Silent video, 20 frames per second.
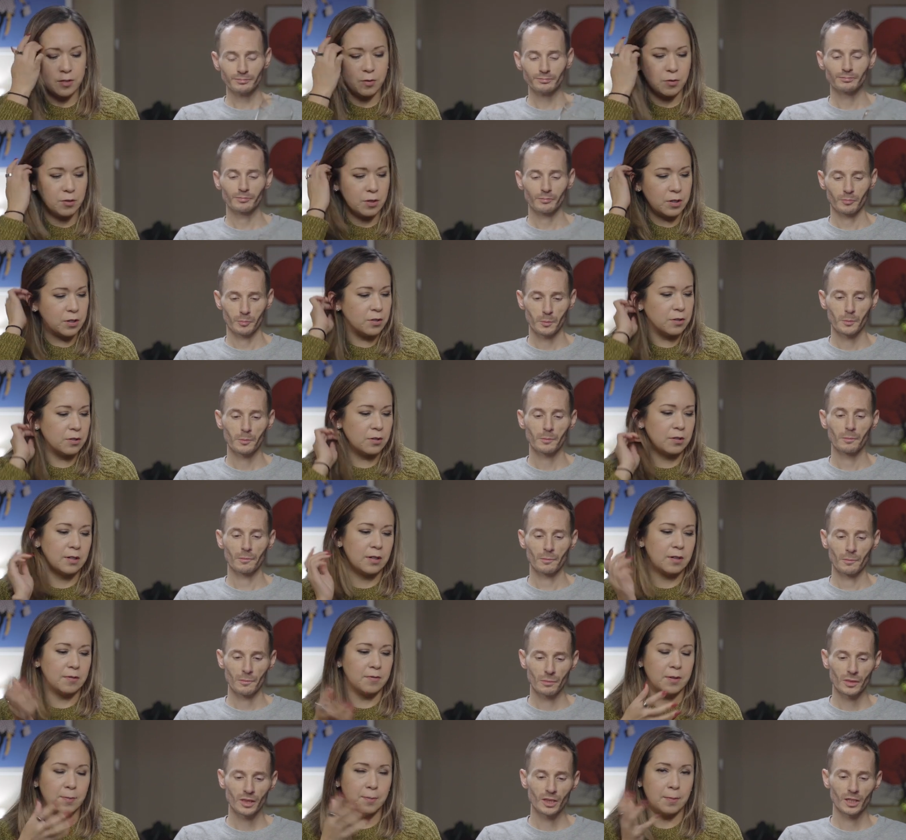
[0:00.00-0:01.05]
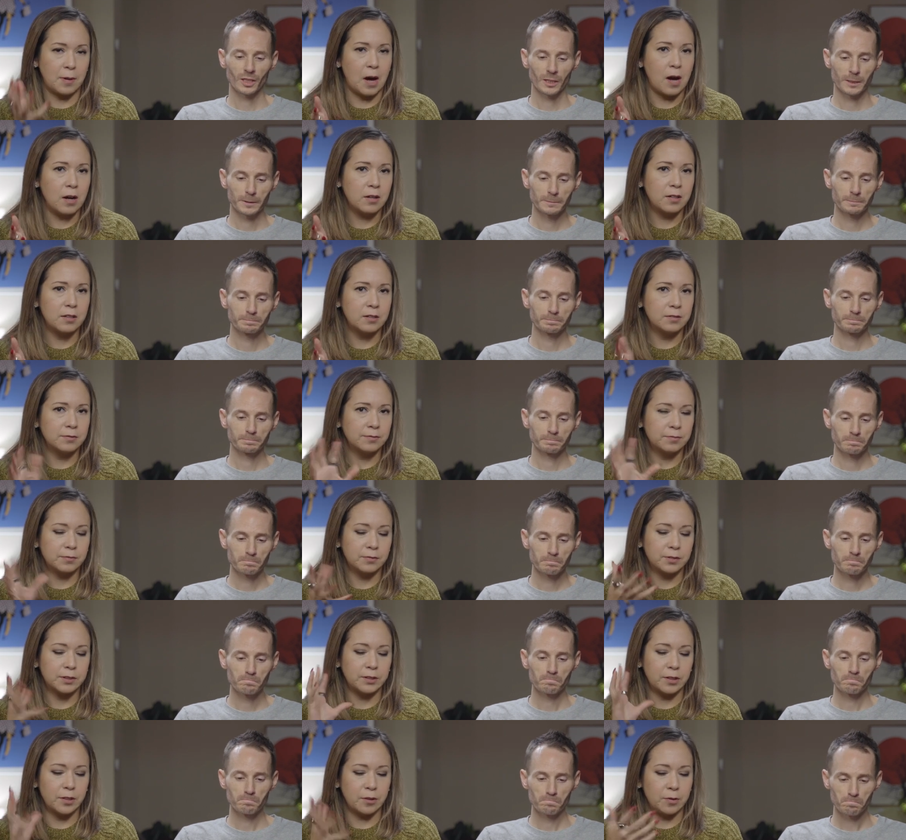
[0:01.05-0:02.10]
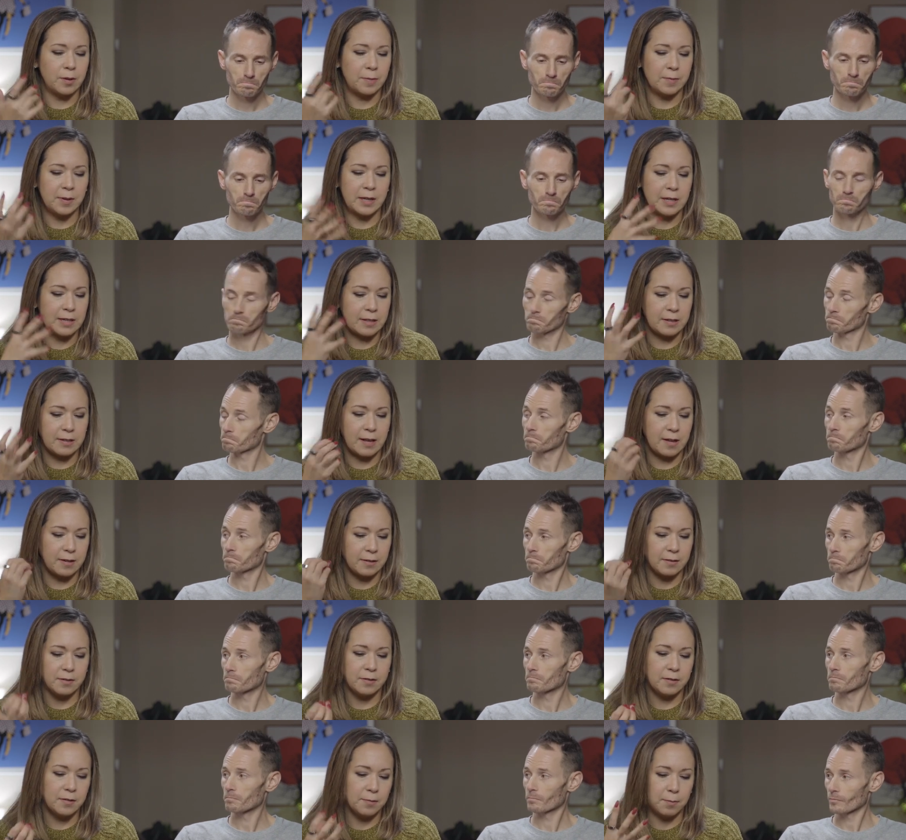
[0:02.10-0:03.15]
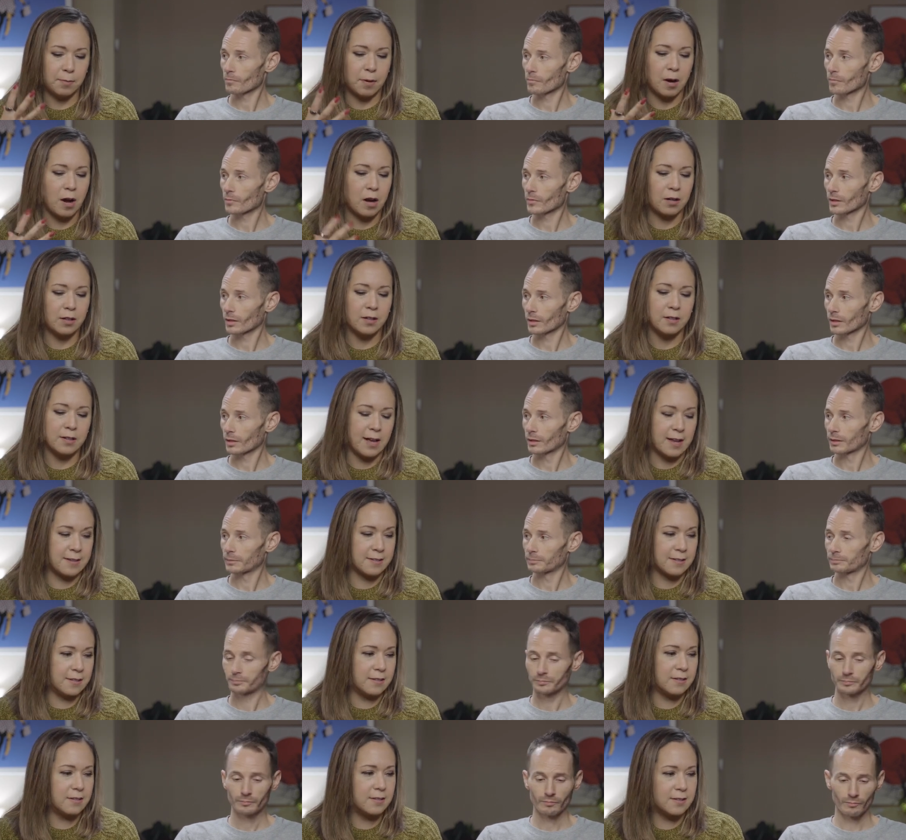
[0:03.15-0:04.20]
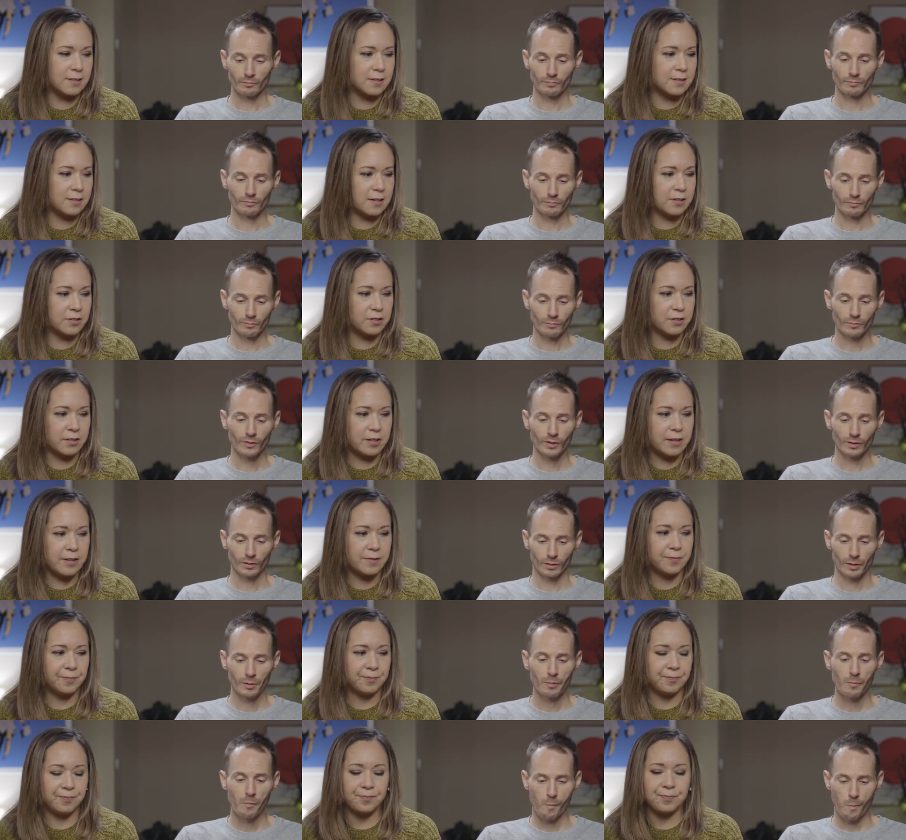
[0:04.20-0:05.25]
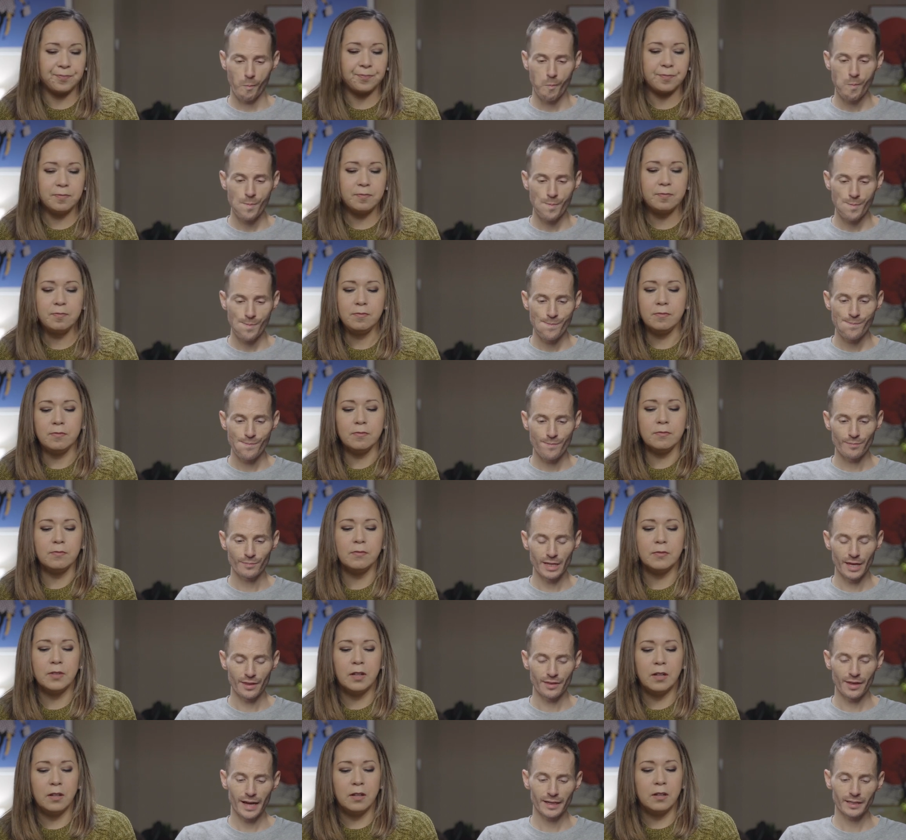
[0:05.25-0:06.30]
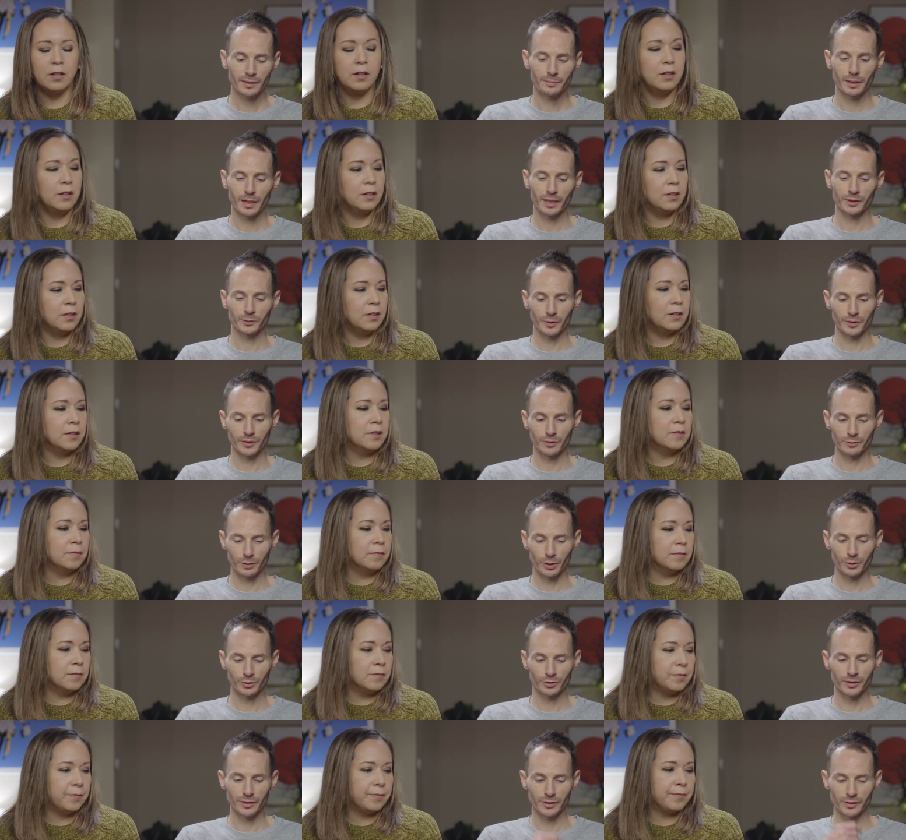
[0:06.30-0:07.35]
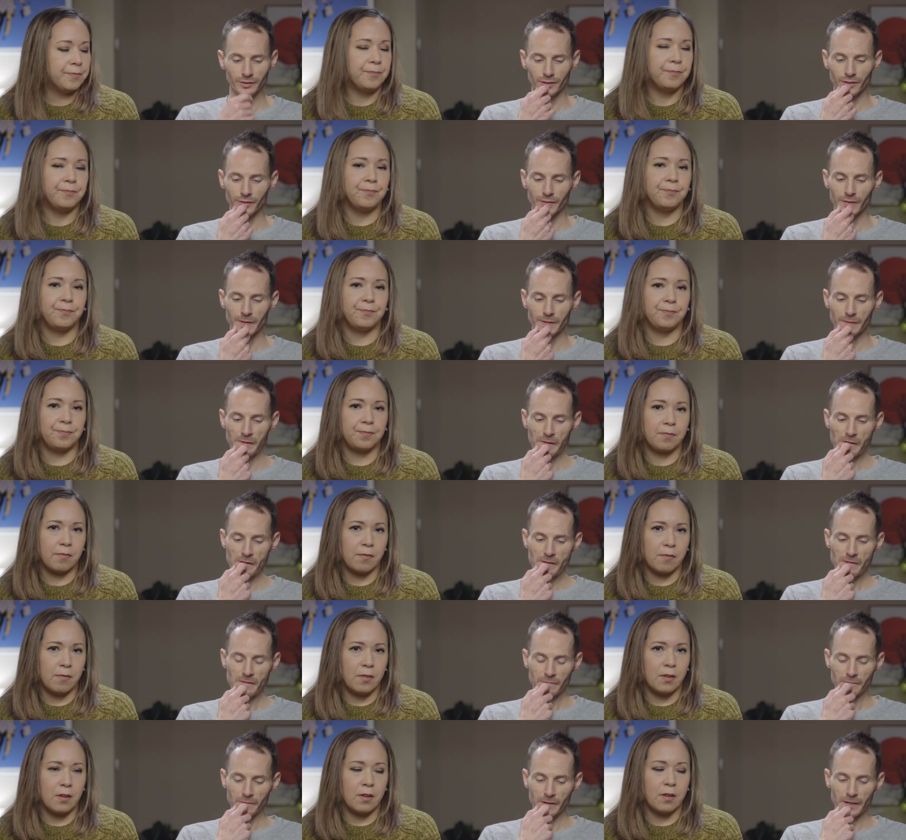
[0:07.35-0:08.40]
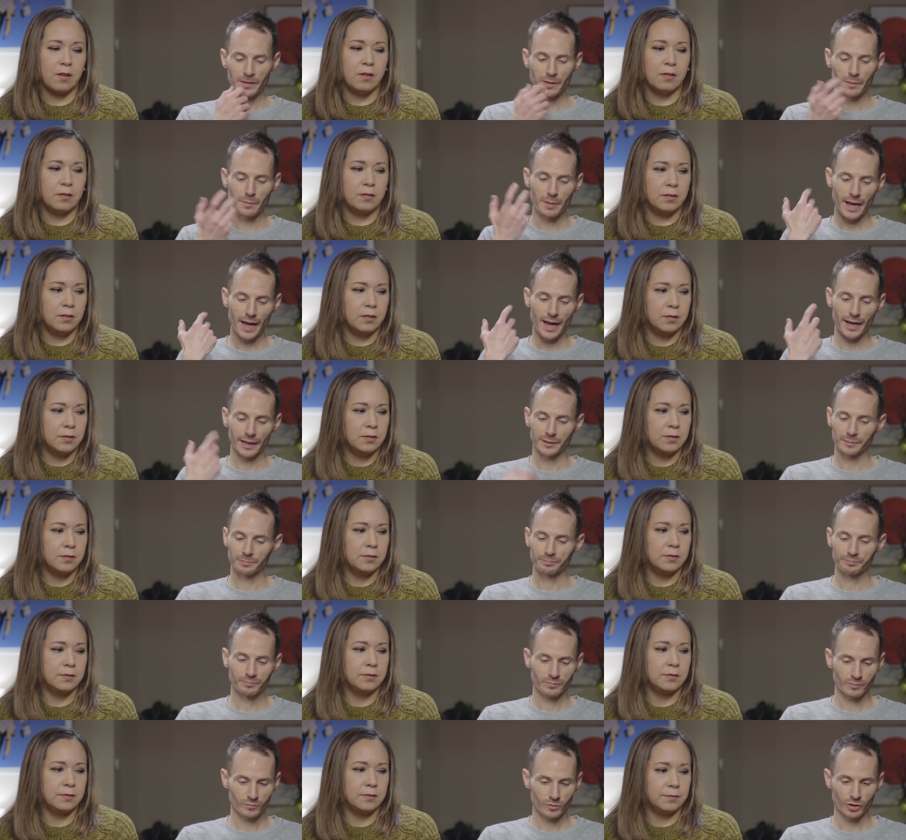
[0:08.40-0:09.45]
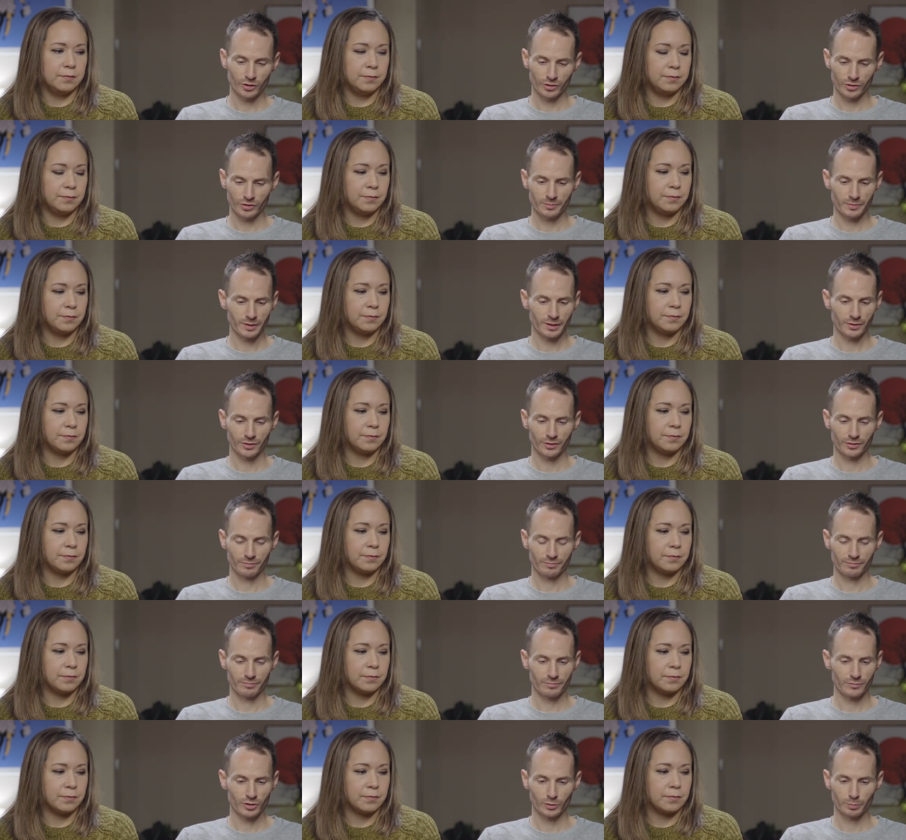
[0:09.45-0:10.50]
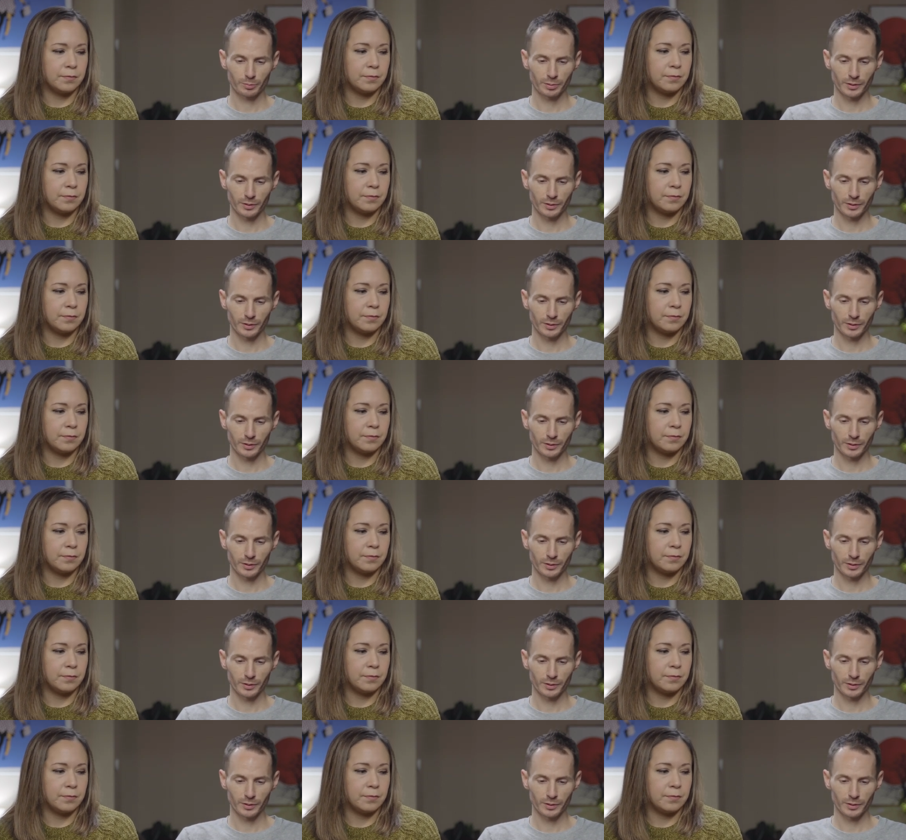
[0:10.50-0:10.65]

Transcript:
Speaker 1: traditional of the bock. So I'm getting that bock essence mm. essentially.
Speaker 2: Yeah, that combined with the roastiness of it right in the back, just it's just